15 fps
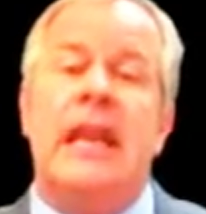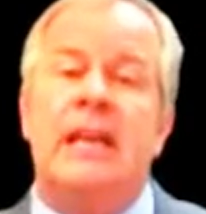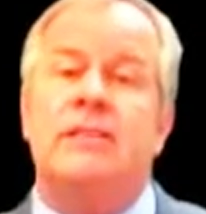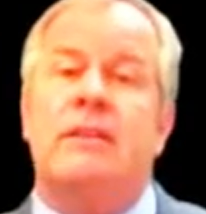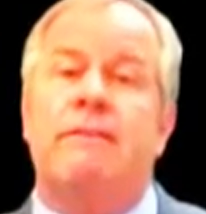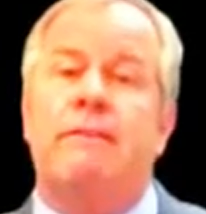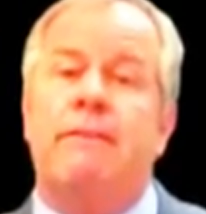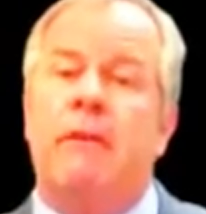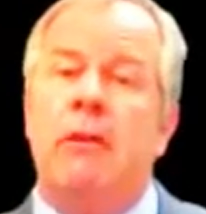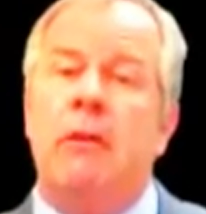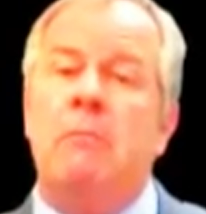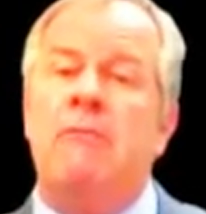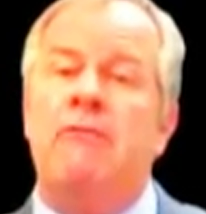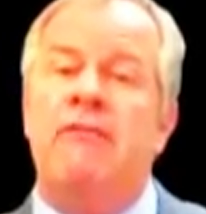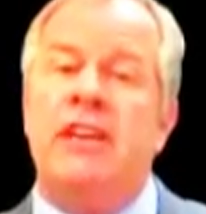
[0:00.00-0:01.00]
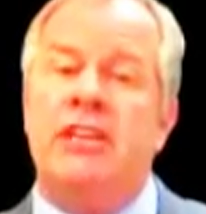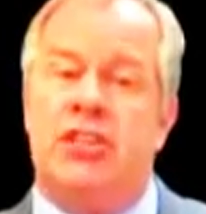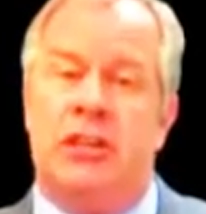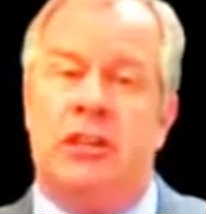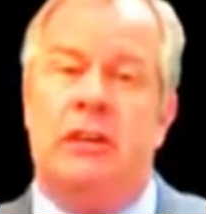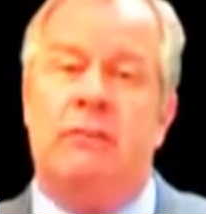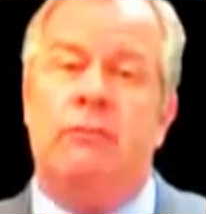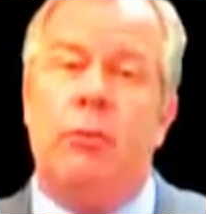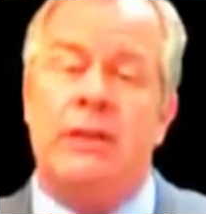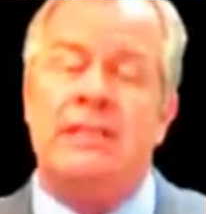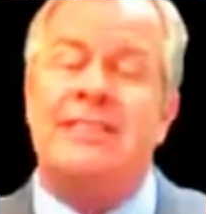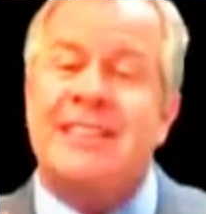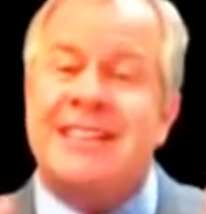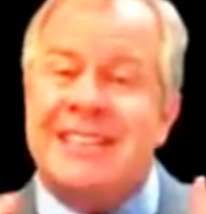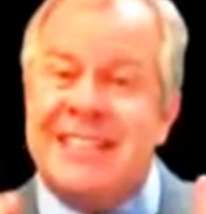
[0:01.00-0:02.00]
he has a firm vision of
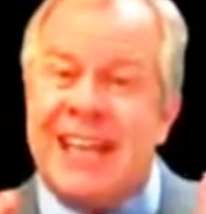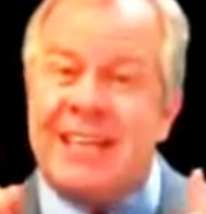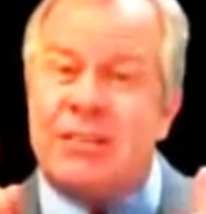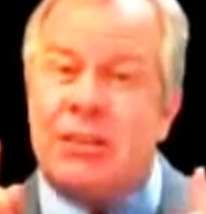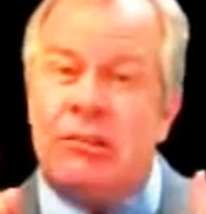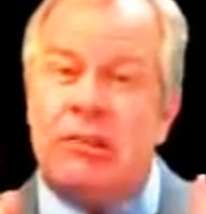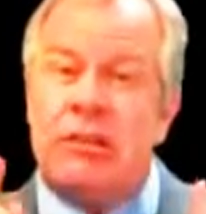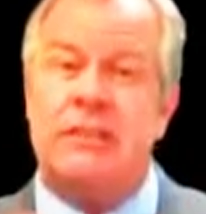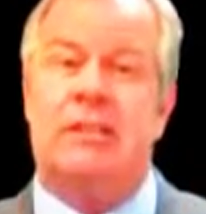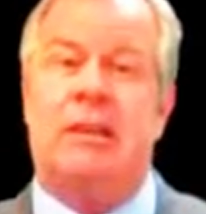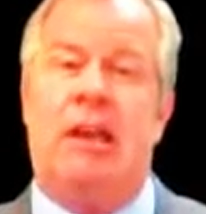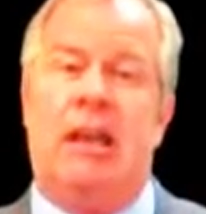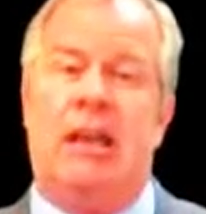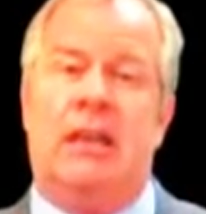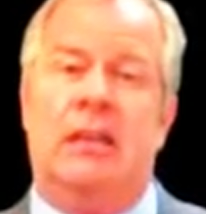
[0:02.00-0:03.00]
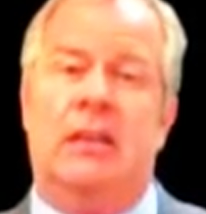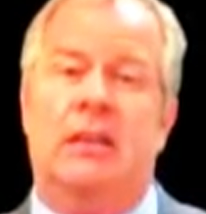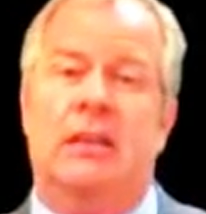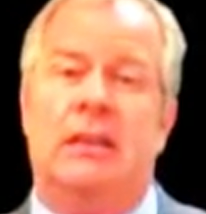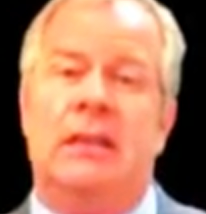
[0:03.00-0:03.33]
what success looks like.